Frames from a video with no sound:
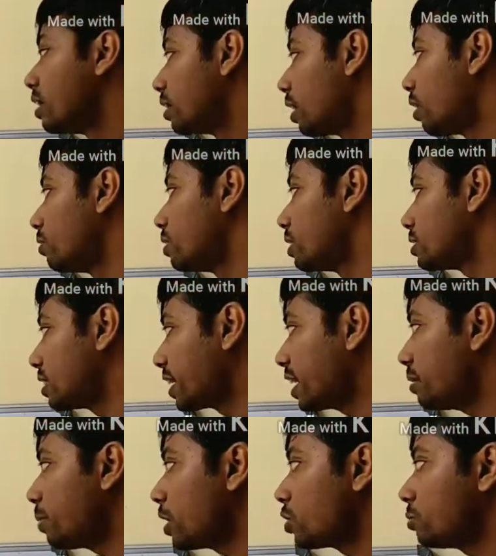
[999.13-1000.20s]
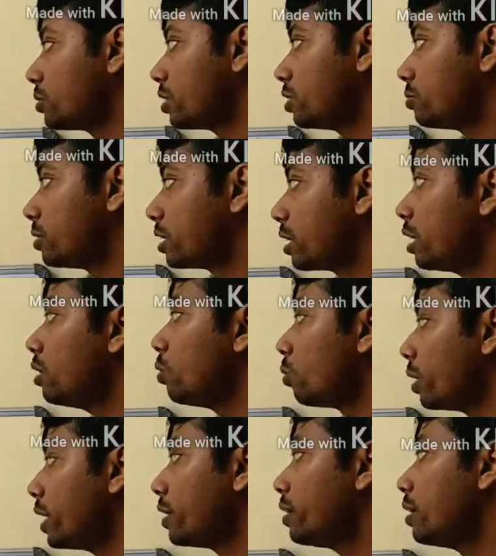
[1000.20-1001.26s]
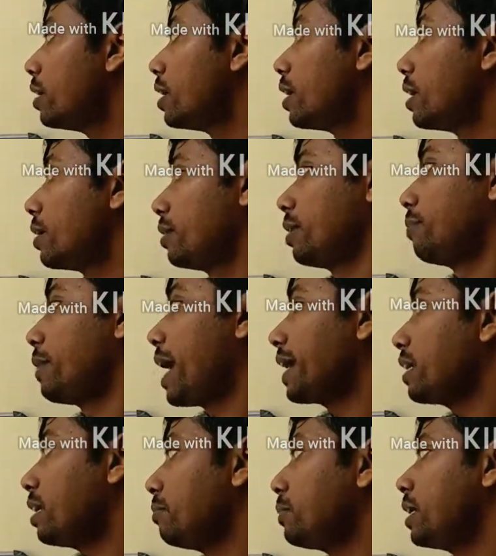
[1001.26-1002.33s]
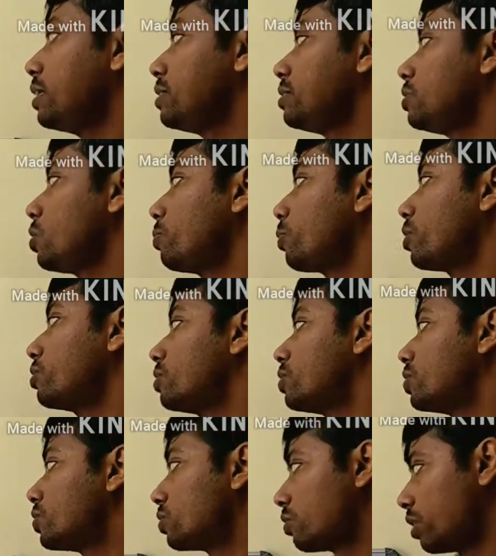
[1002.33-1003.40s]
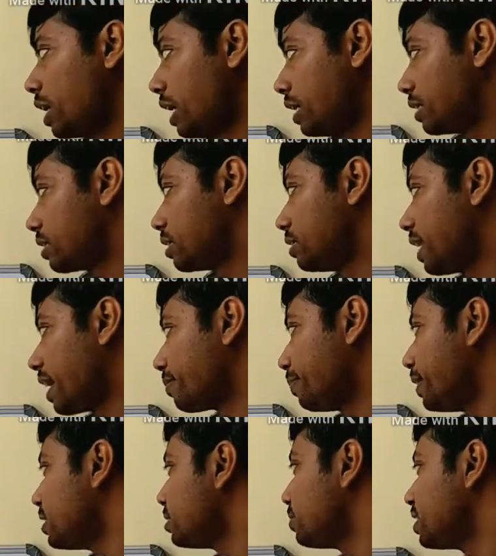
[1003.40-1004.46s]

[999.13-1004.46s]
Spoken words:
Now in the second part of the numerical, when the Mach number is 0.308, that means